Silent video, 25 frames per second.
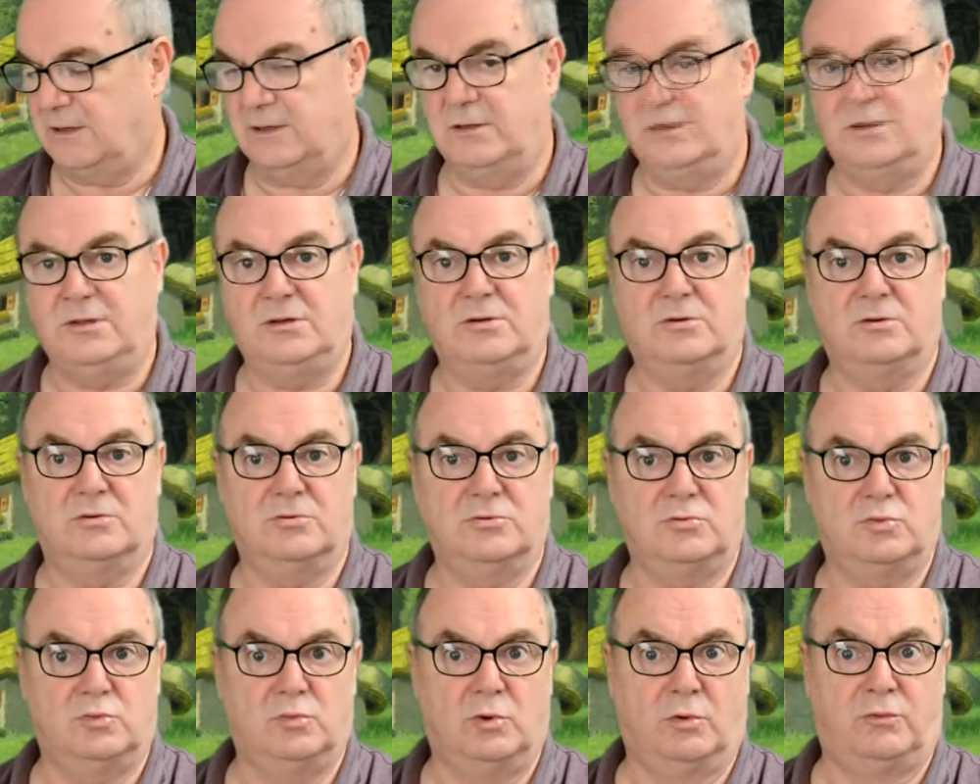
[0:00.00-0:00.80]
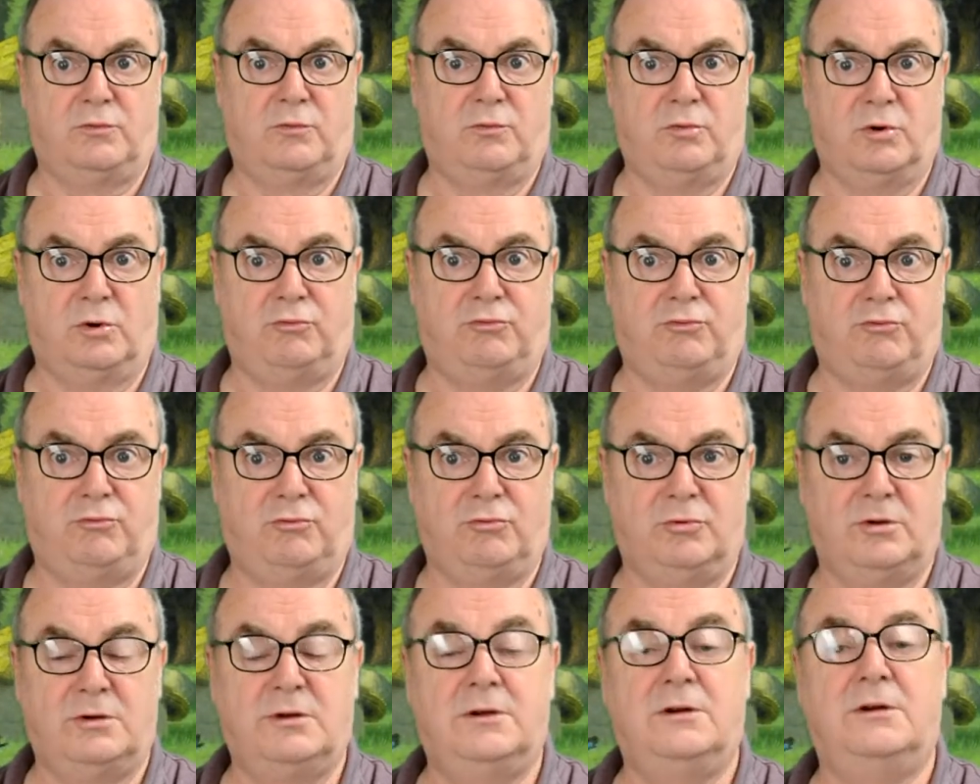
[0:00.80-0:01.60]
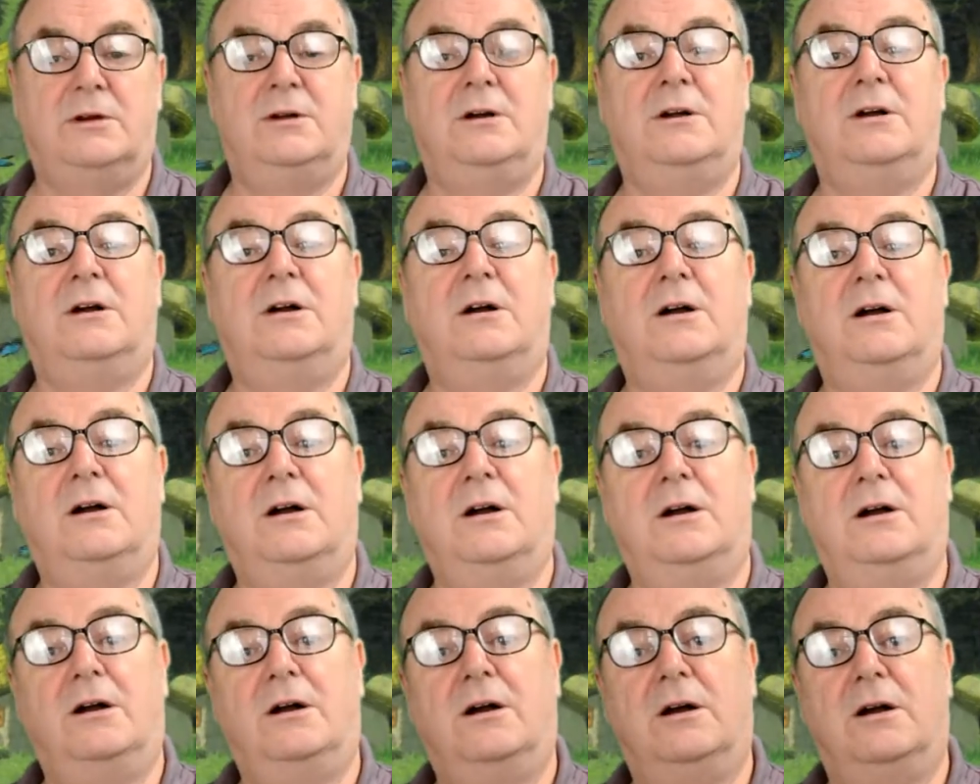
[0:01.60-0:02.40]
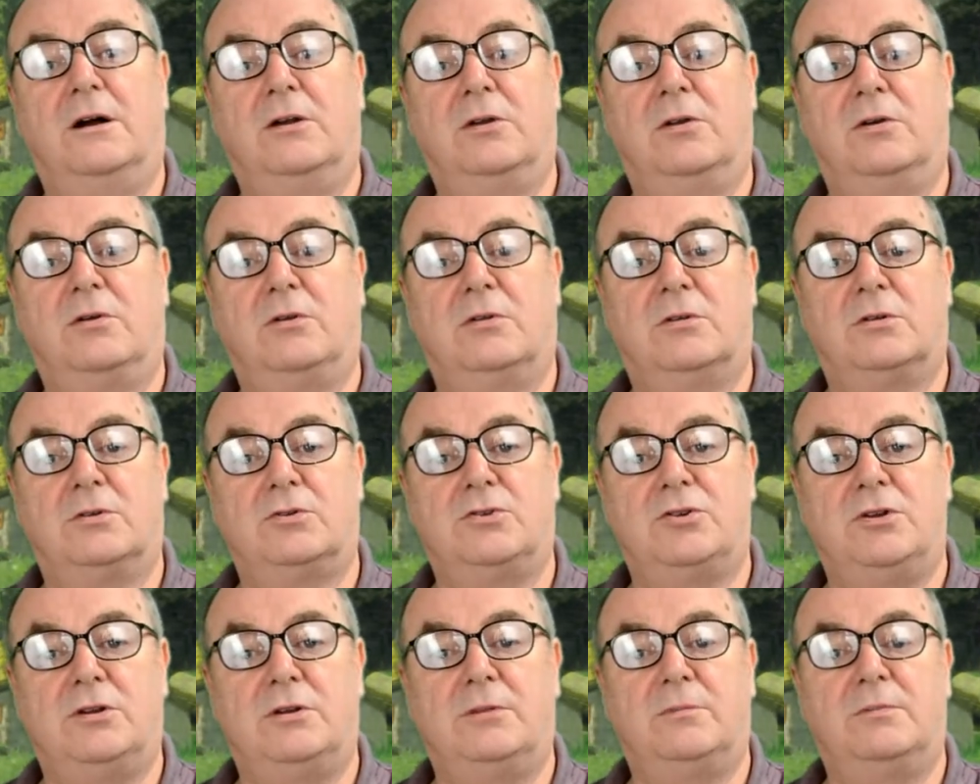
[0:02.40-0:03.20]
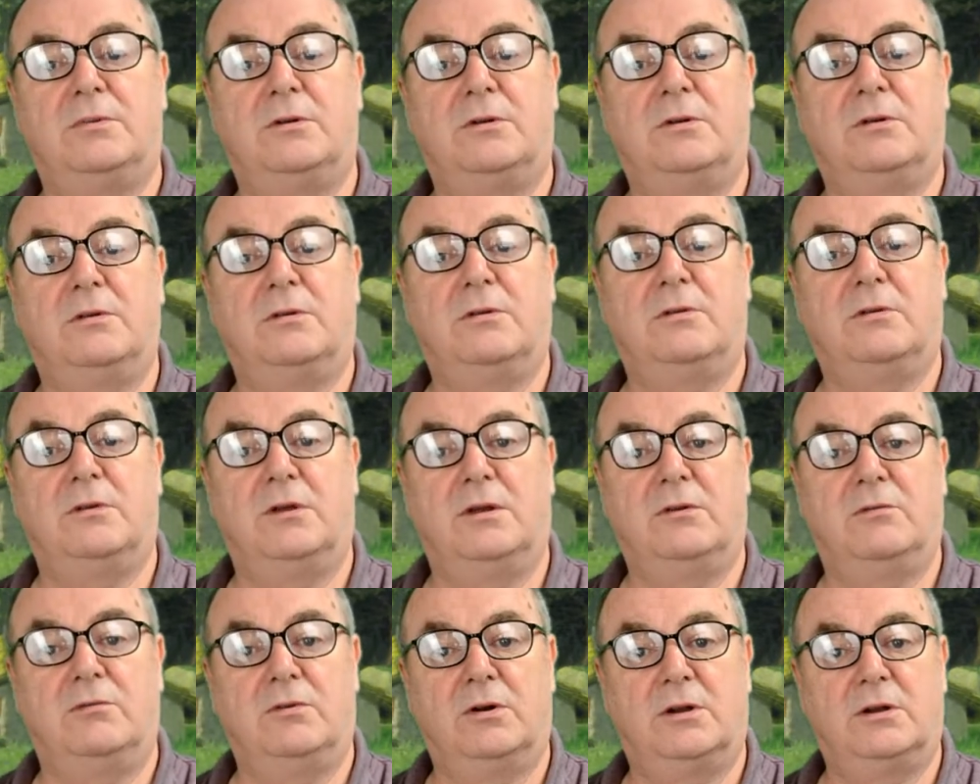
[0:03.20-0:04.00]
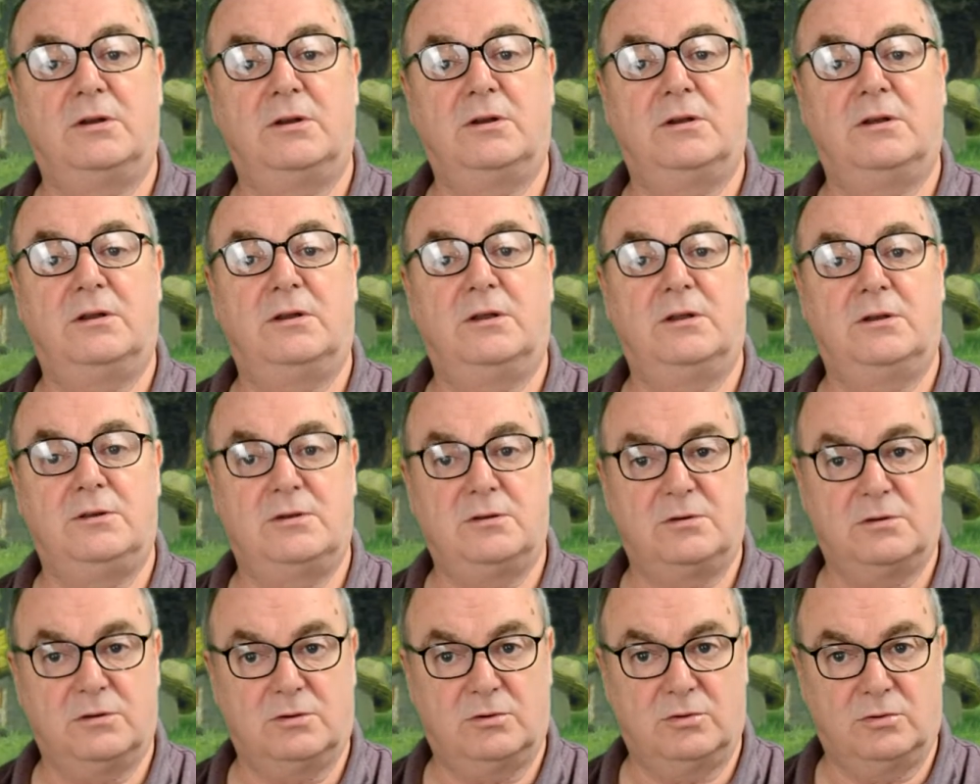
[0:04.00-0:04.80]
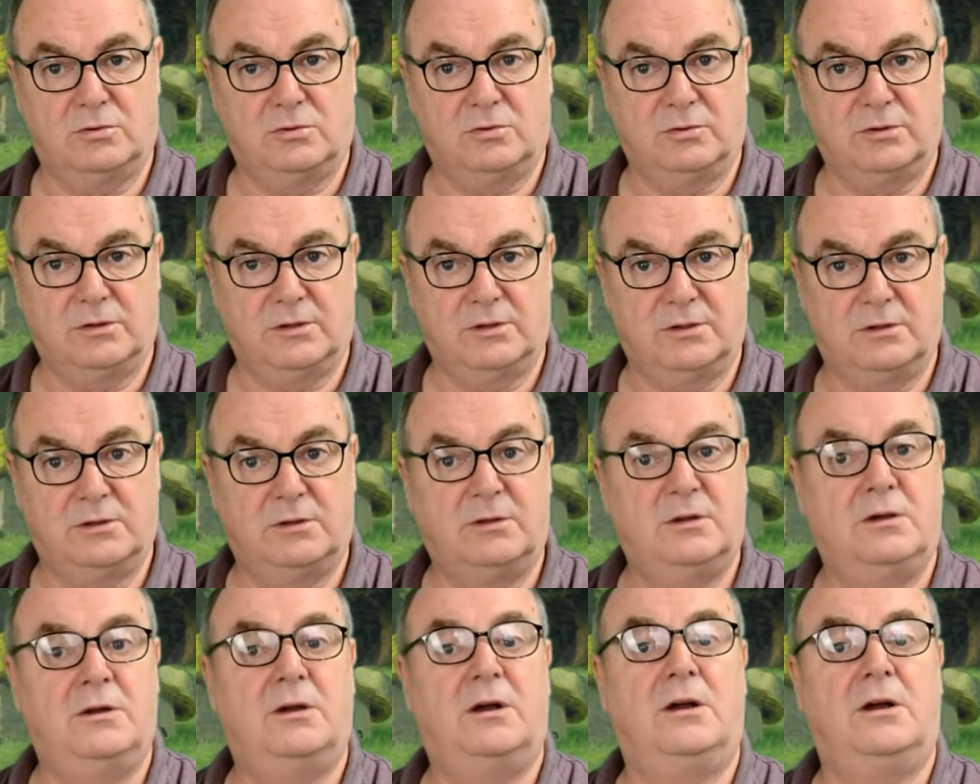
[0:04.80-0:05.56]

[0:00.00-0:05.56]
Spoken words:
And he goes woof woof, and all the sheep, they run into the corner,